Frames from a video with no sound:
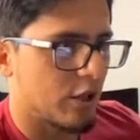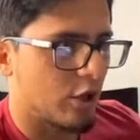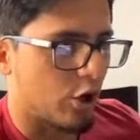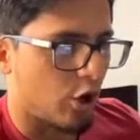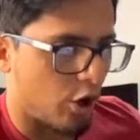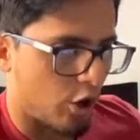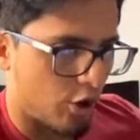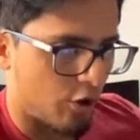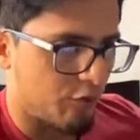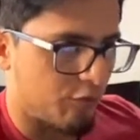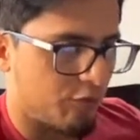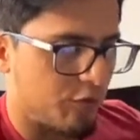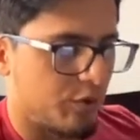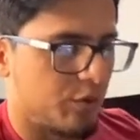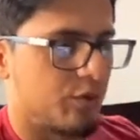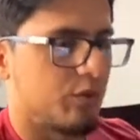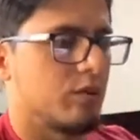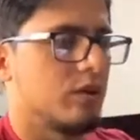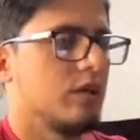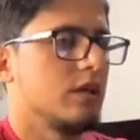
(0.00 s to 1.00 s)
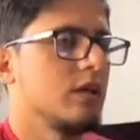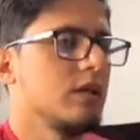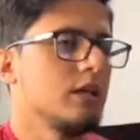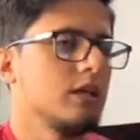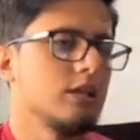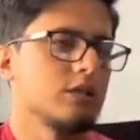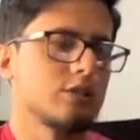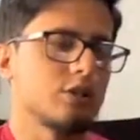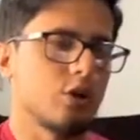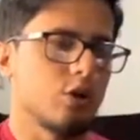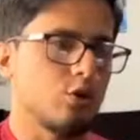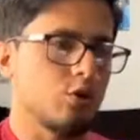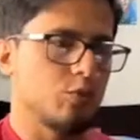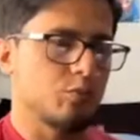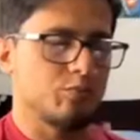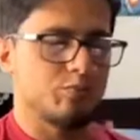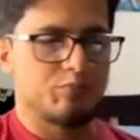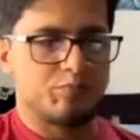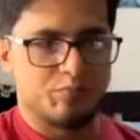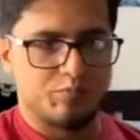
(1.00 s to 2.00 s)
curfew?
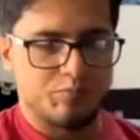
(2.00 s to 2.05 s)
So